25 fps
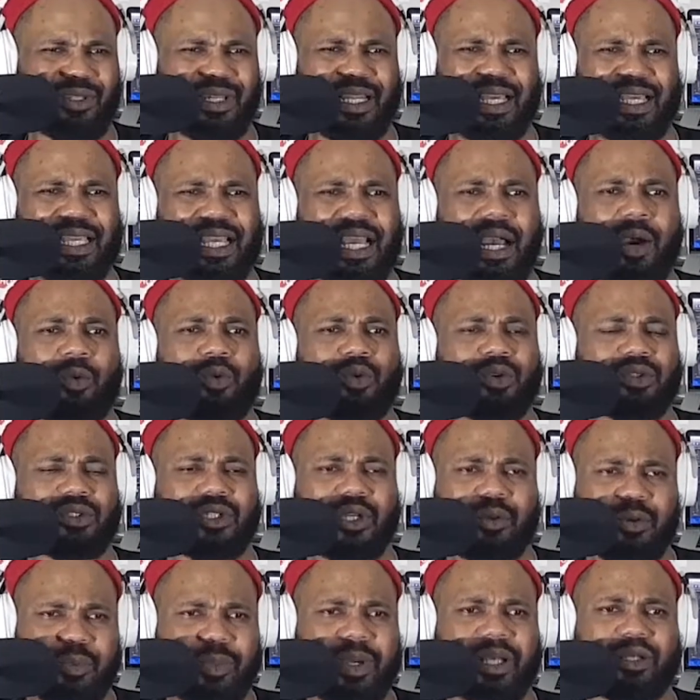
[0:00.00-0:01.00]
Like, I was
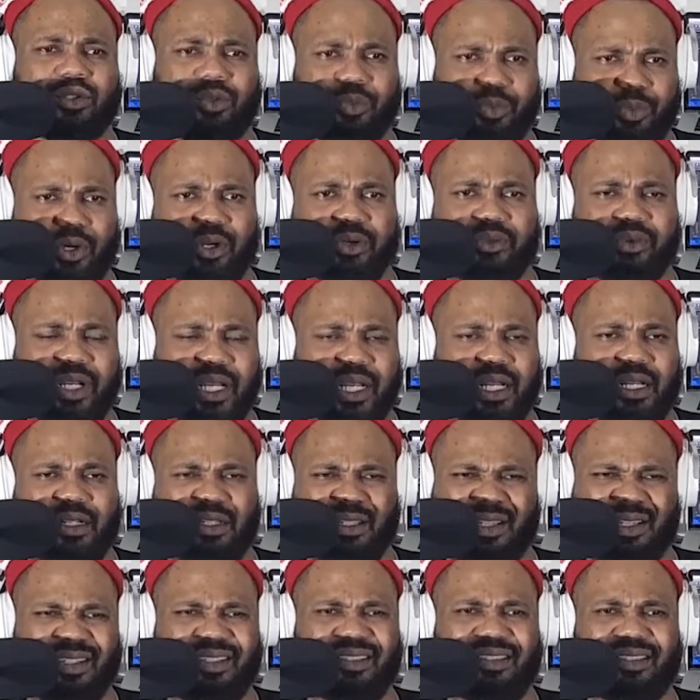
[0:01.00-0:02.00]
coming back to board, right? I
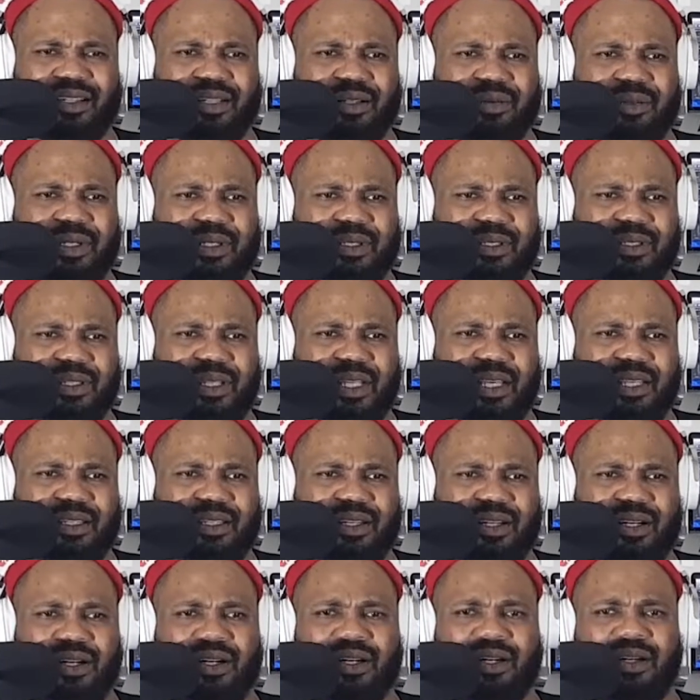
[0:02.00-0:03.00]
got stopped. And I was like,
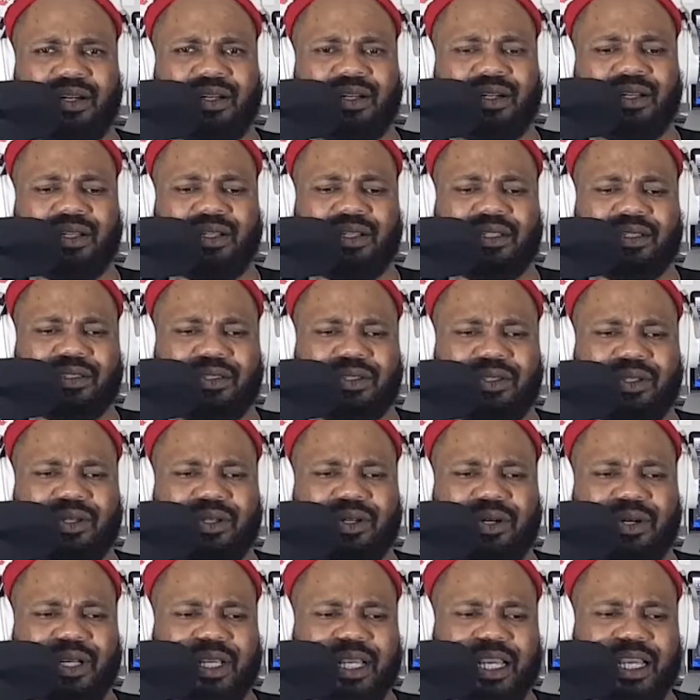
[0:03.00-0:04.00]

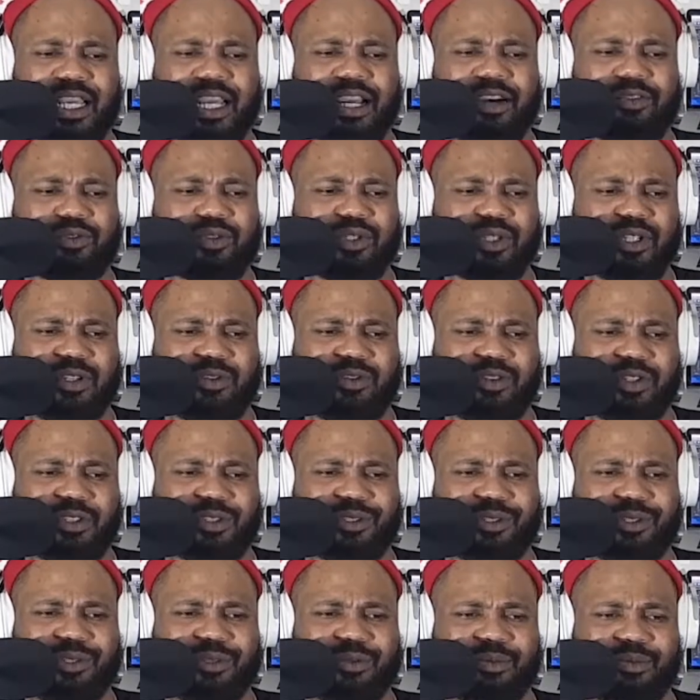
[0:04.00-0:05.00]
yo, guy, you have to give us
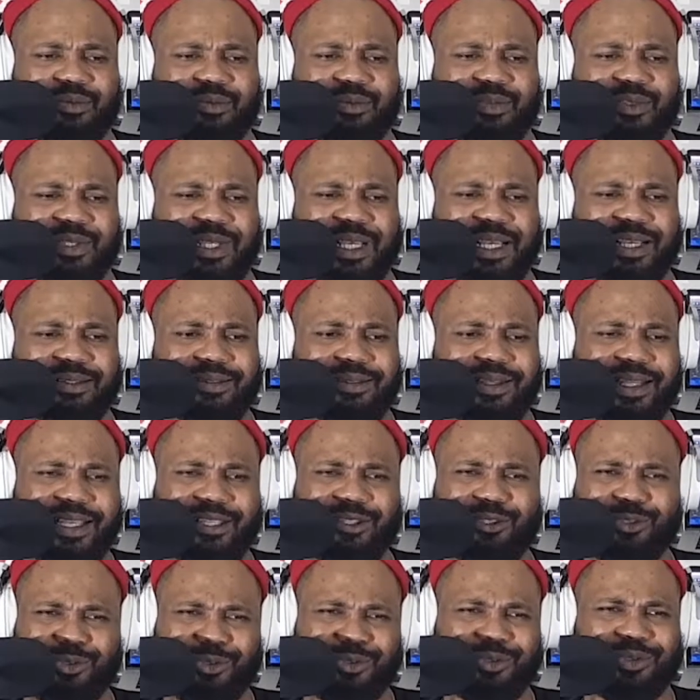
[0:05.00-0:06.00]
some. I was like,
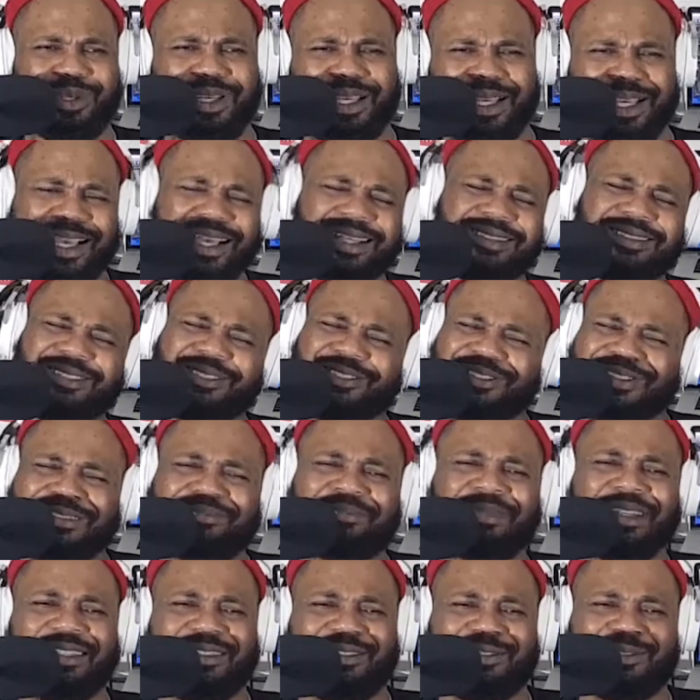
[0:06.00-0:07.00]
can't you see
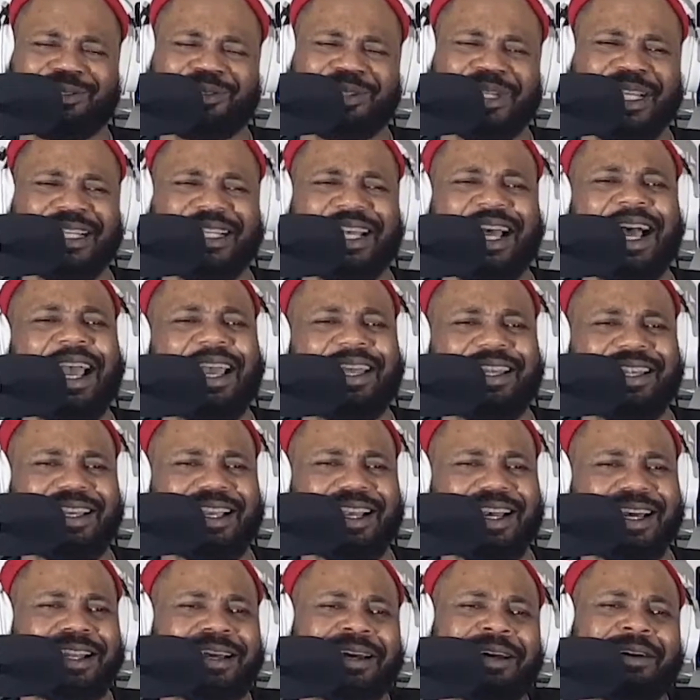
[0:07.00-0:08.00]
my student ID
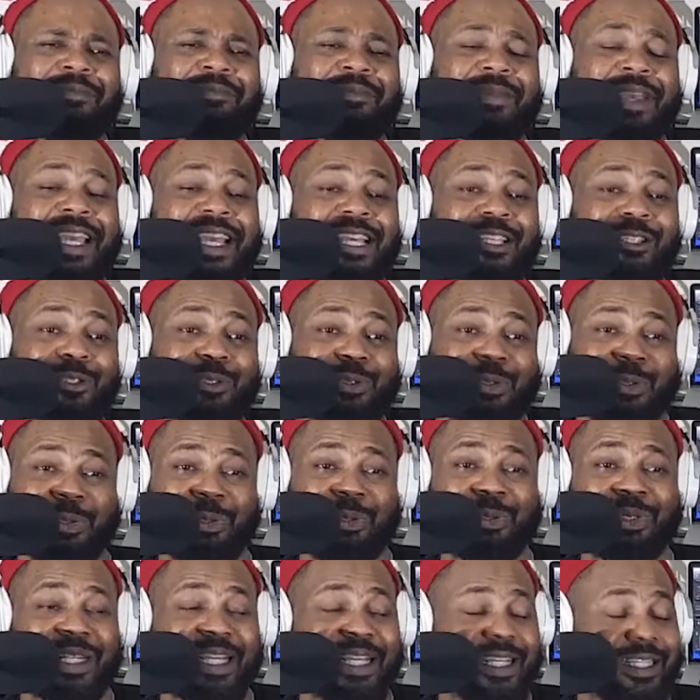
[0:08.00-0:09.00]
card? I'm a
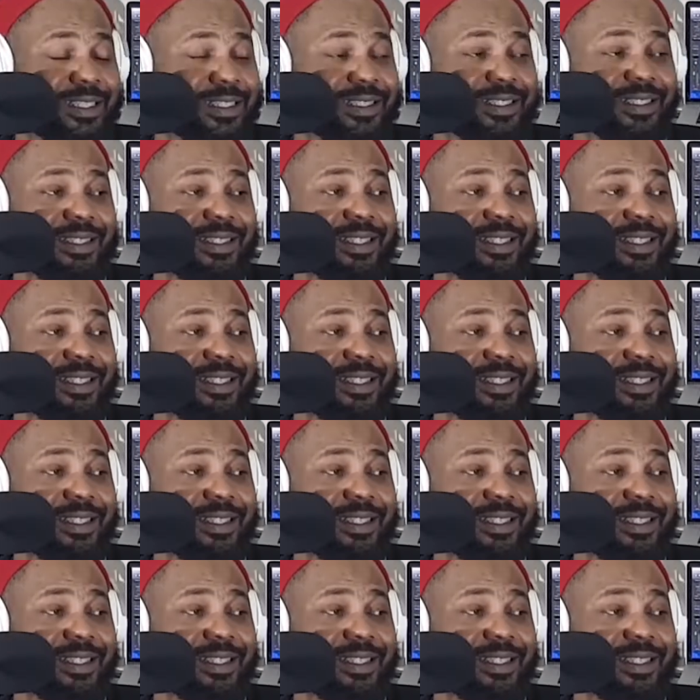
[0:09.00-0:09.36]
student.